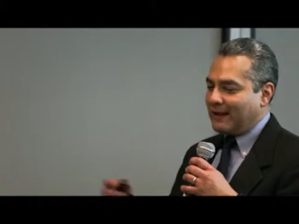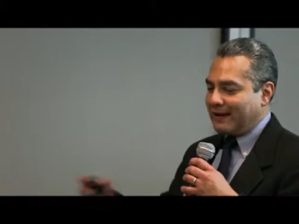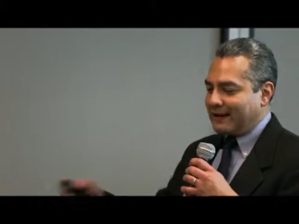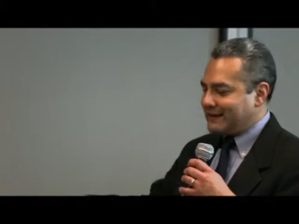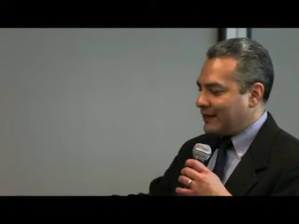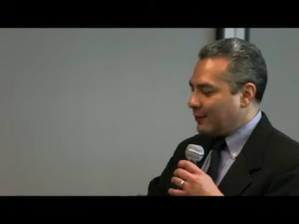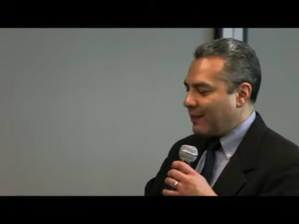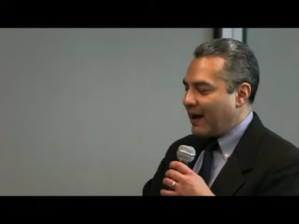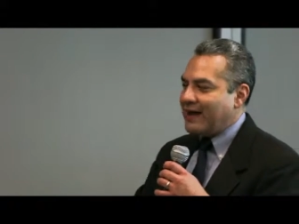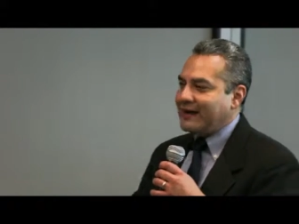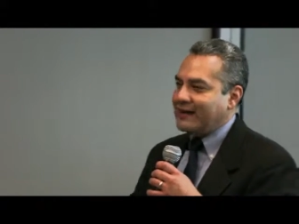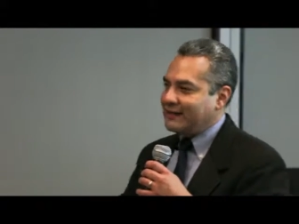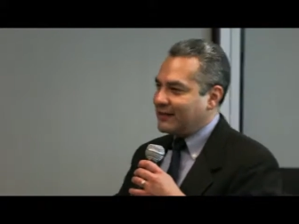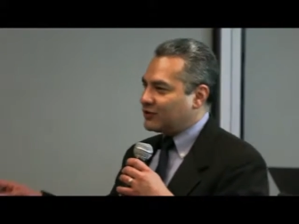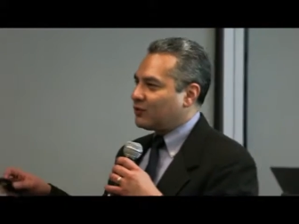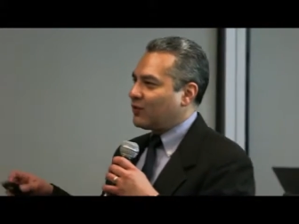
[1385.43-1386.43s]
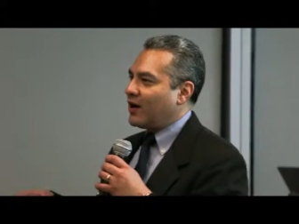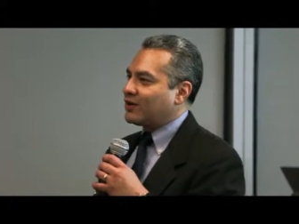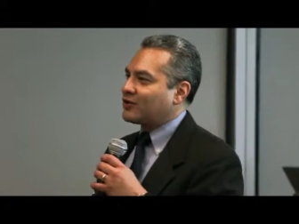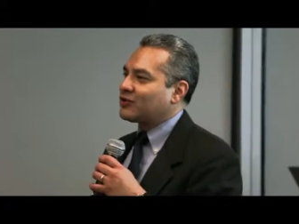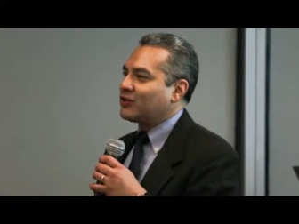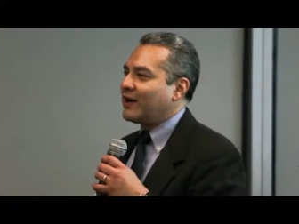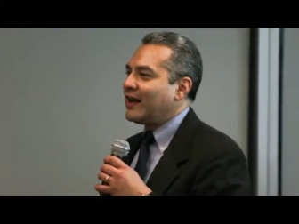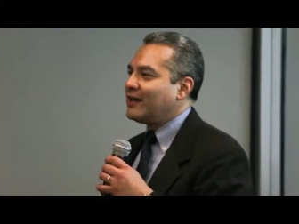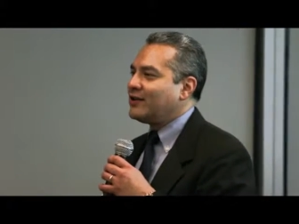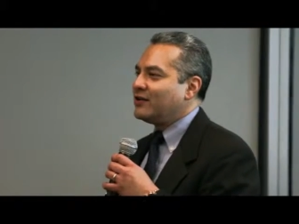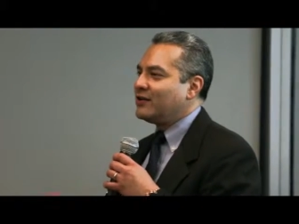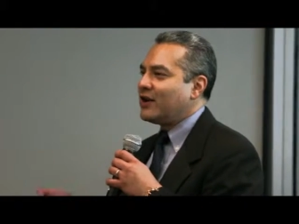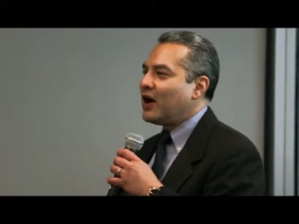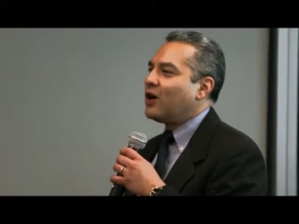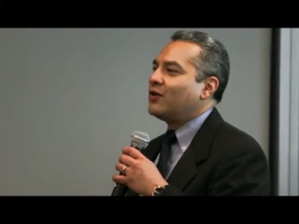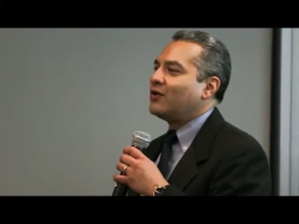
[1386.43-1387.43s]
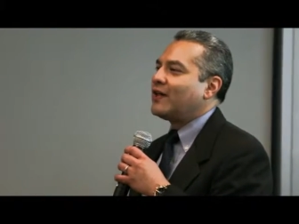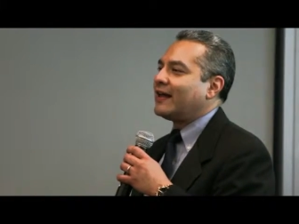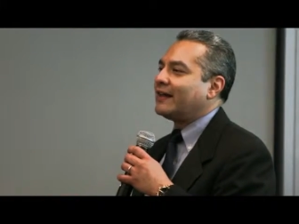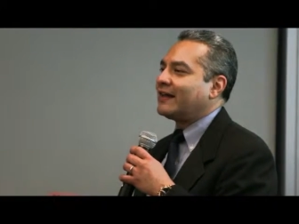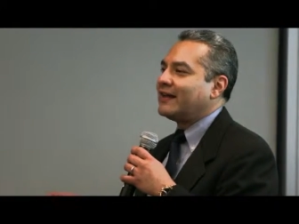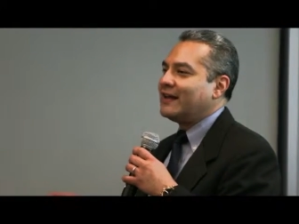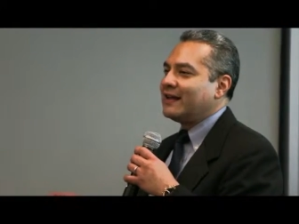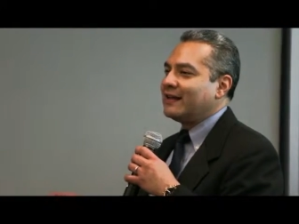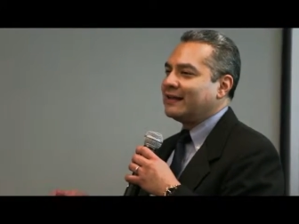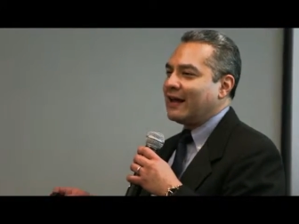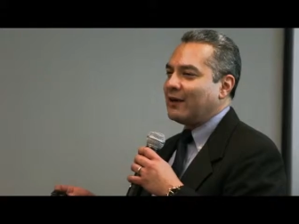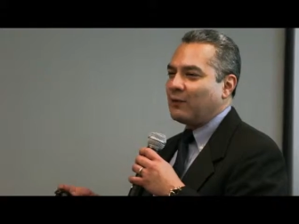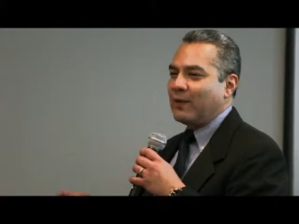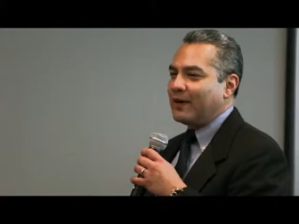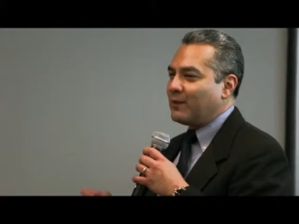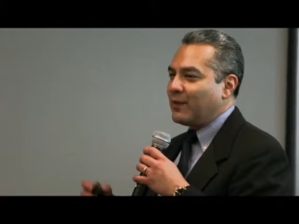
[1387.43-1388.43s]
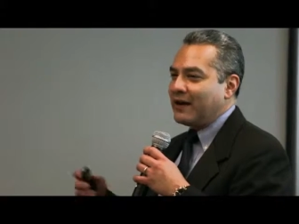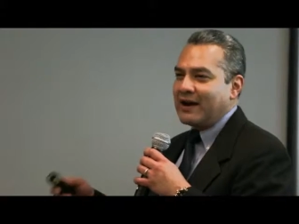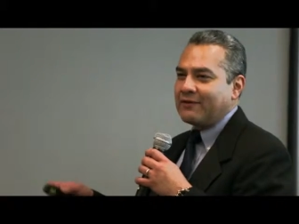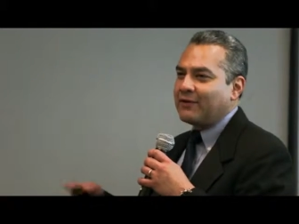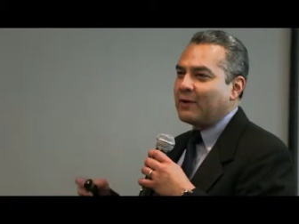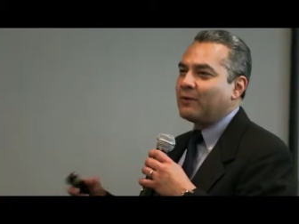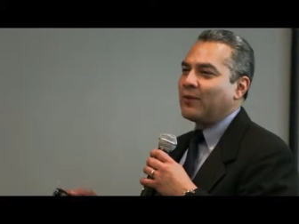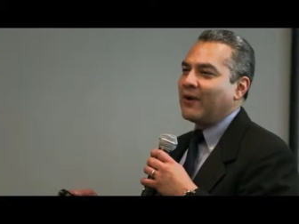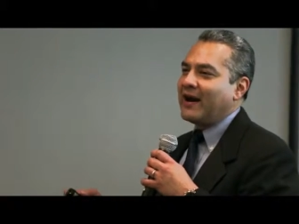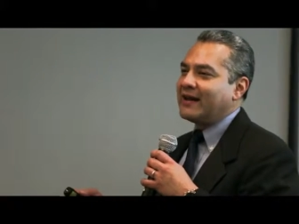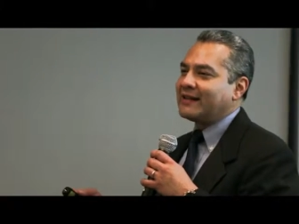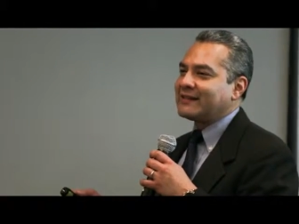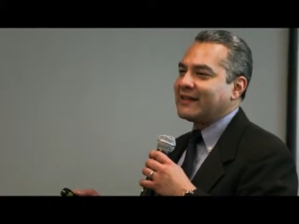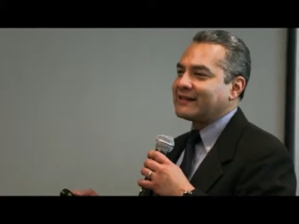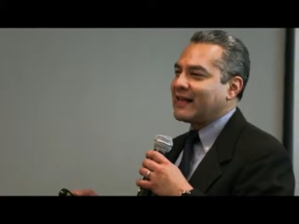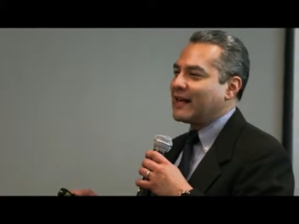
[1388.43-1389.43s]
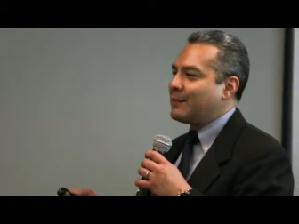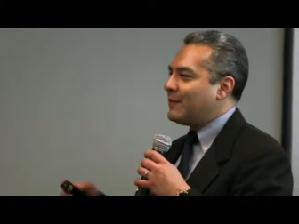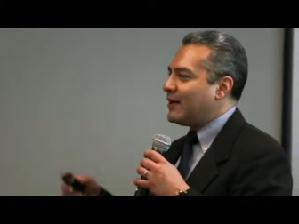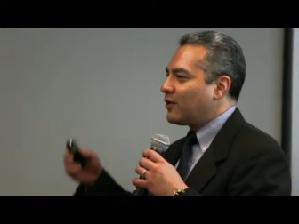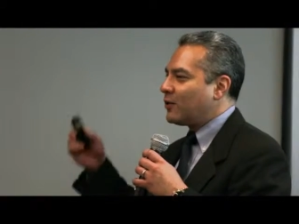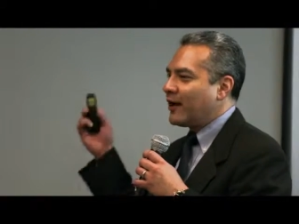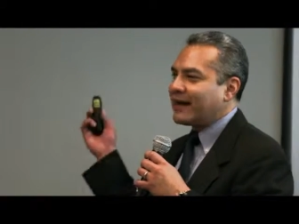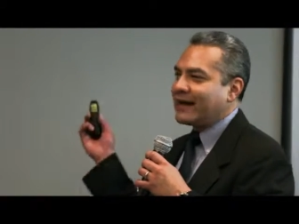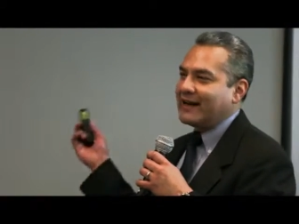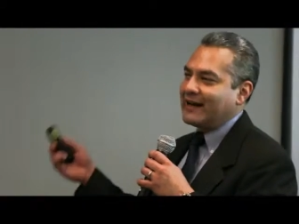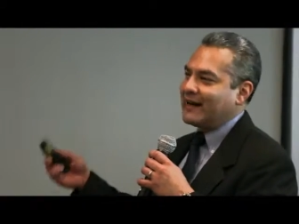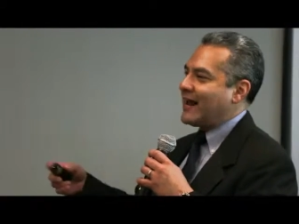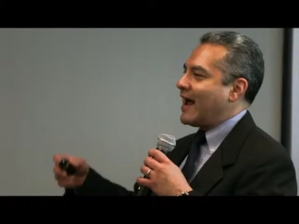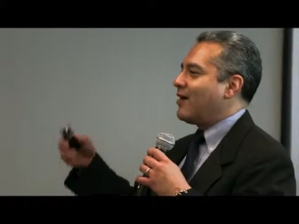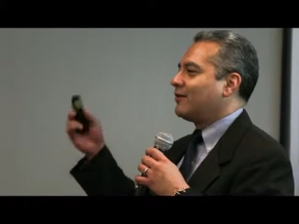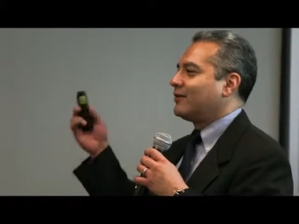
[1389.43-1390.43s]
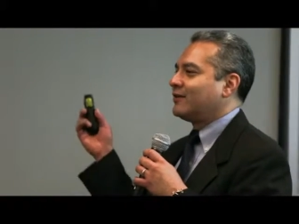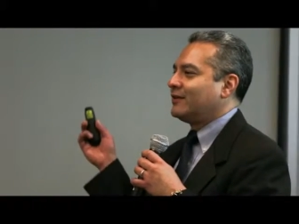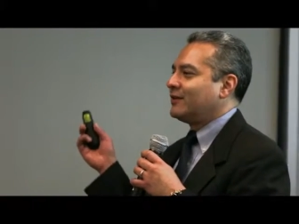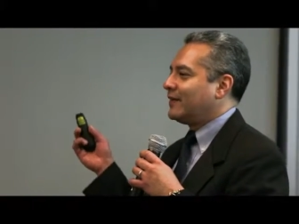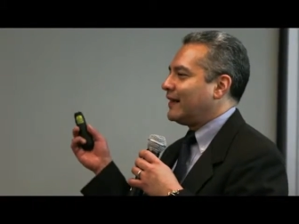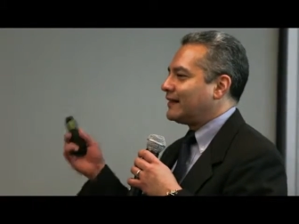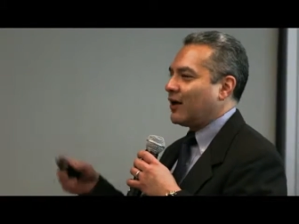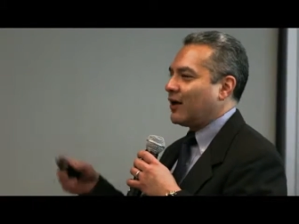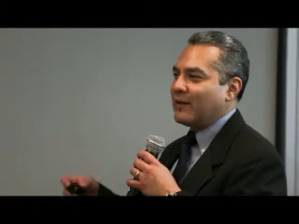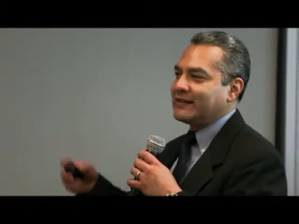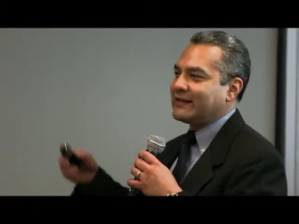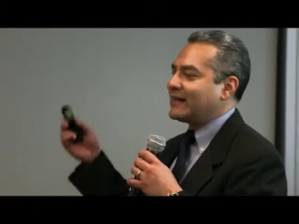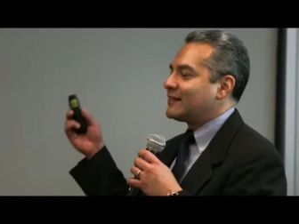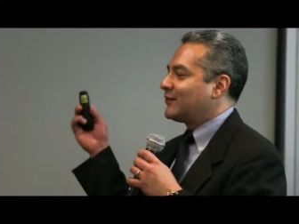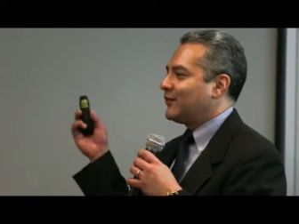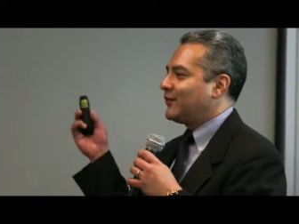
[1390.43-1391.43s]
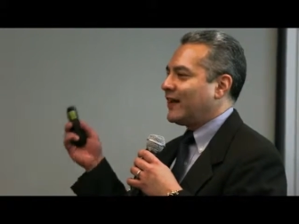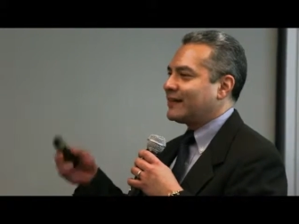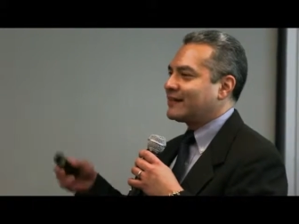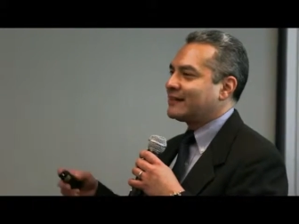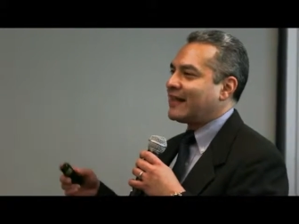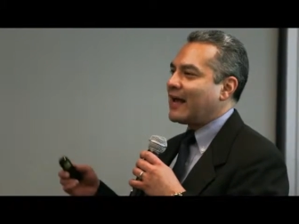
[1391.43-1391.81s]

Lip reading: let's say you're buying a dishwasher and you know that whenever it breaks, it's going to be a quick in and out, and that it always gets fixed.